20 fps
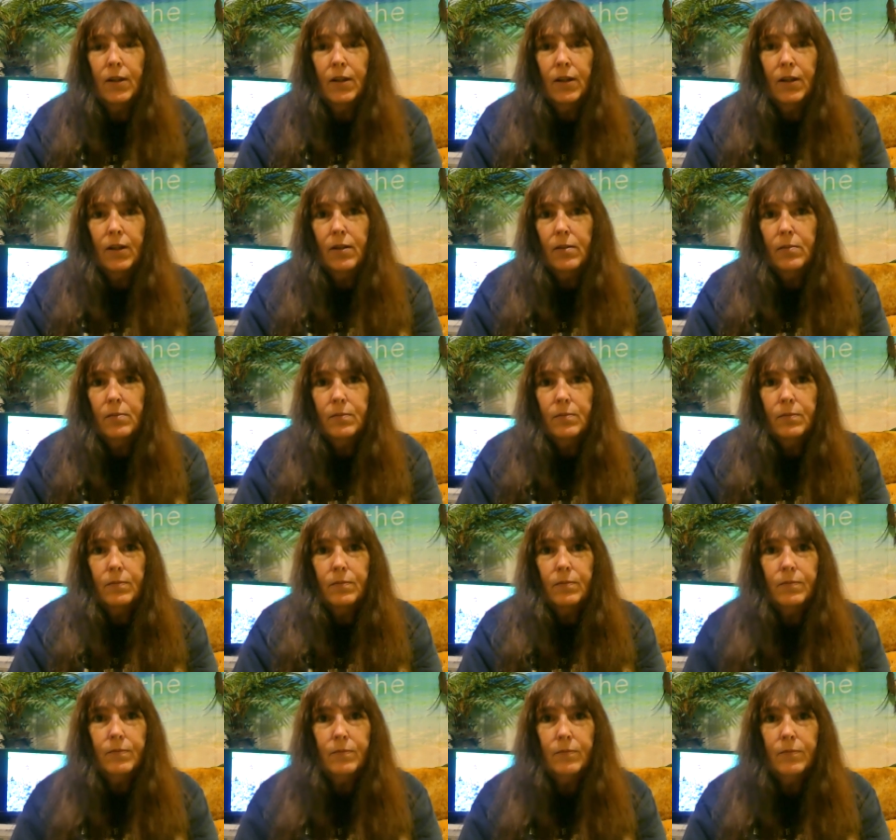
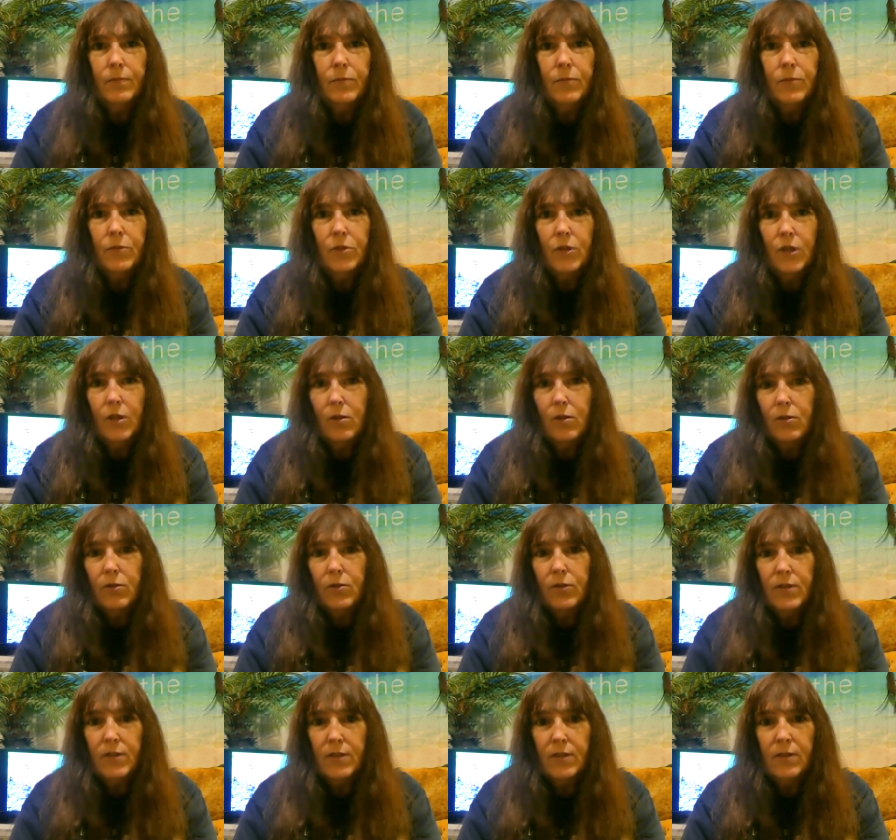um, shells
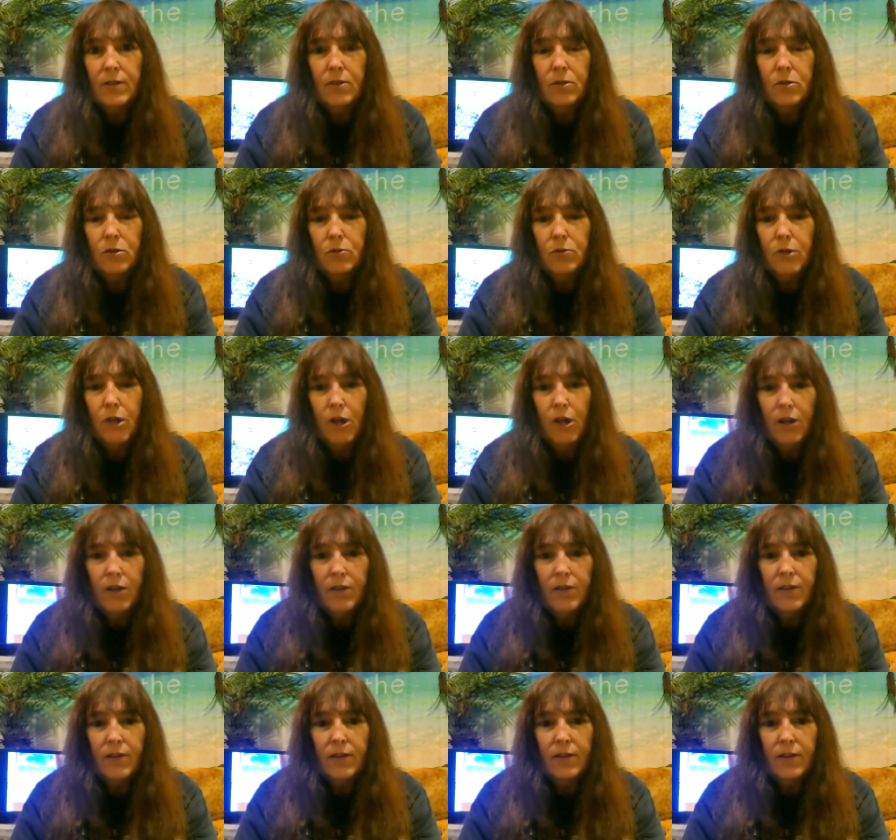and cool
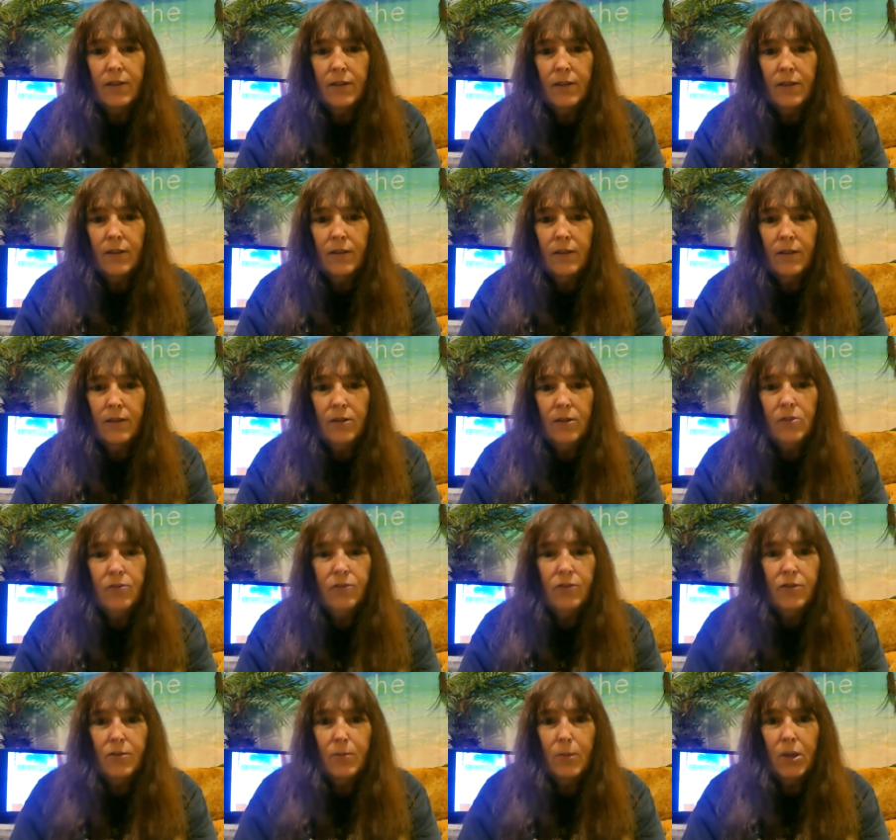rocks and
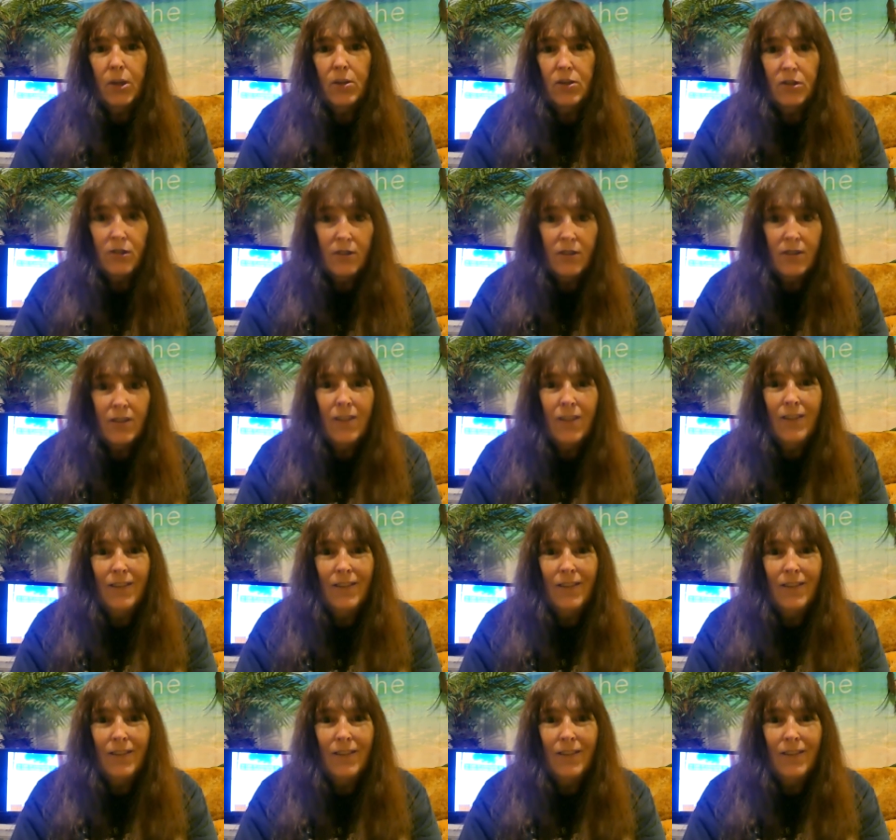reefal sponges,